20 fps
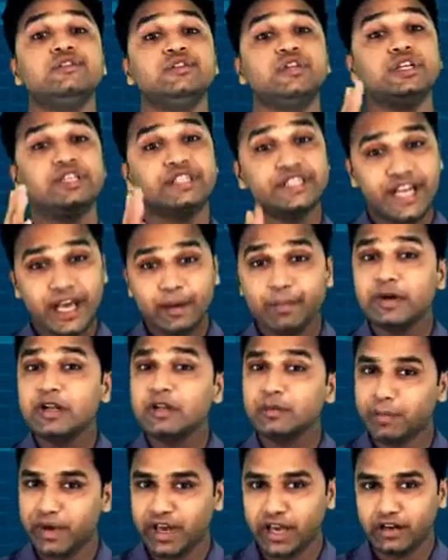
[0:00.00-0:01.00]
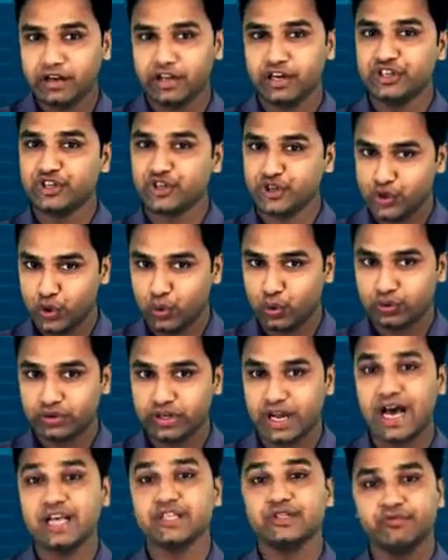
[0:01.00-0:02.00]
The table made is
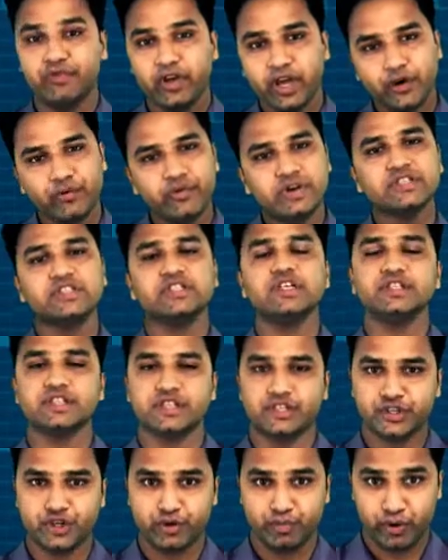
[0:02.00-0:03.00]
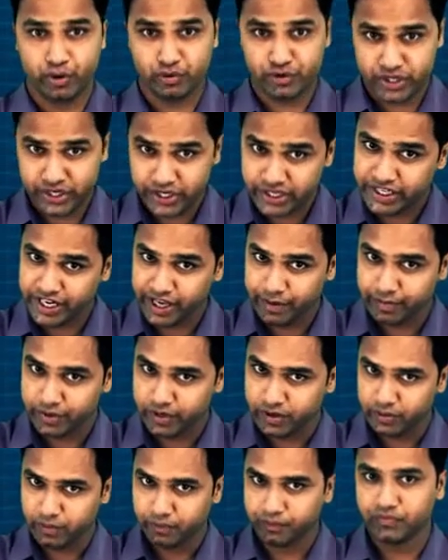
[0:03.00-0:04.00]
known as frequency distribution
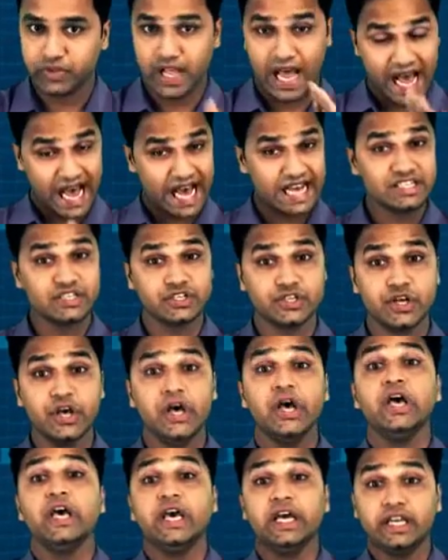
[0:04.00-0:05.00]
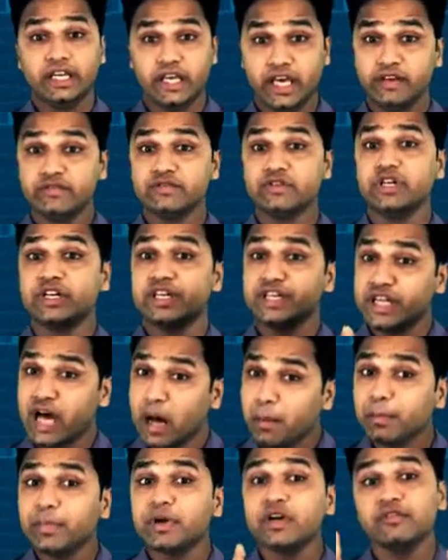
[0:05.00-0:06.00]
table, as it gives the
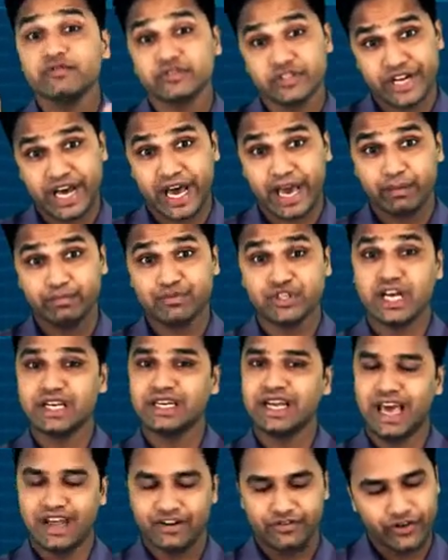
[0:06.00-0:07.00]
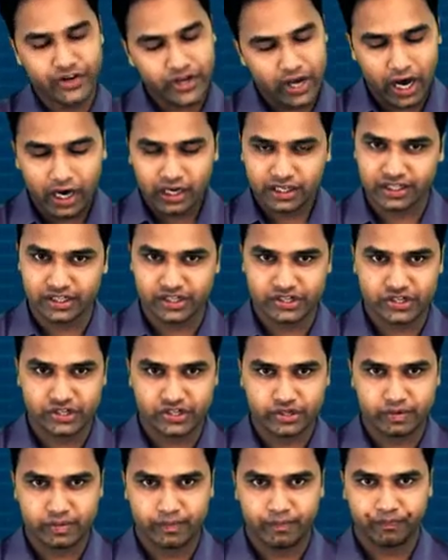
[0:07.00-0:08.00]
number of times an entry
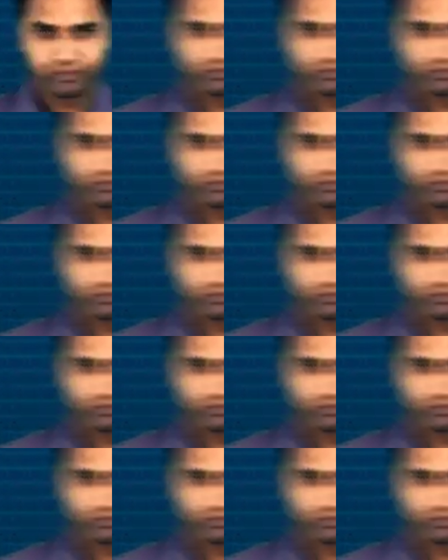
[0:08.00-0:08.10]
occurs.